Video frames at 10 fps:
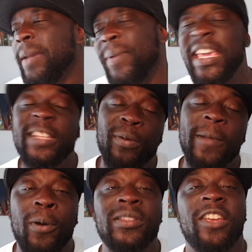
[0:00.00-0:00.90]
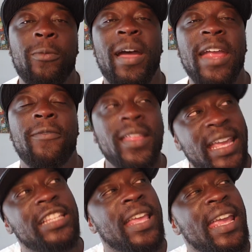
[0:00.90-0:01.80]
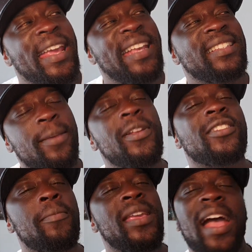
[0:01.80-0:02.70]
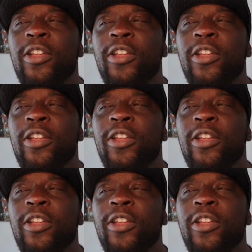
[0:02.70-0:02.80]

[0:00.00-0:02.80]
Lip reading: But he's pretty positive about everything. He's similar to me.